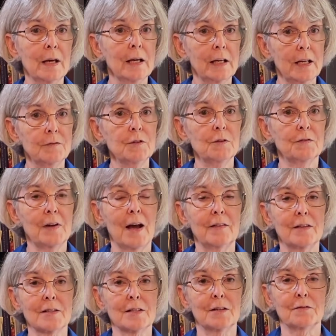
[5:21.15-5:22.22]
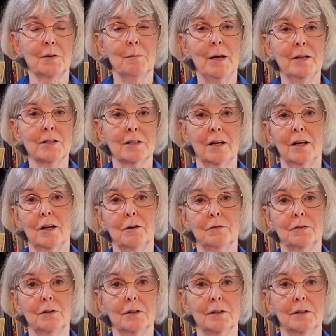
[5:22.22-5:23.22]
if you found this information helpful.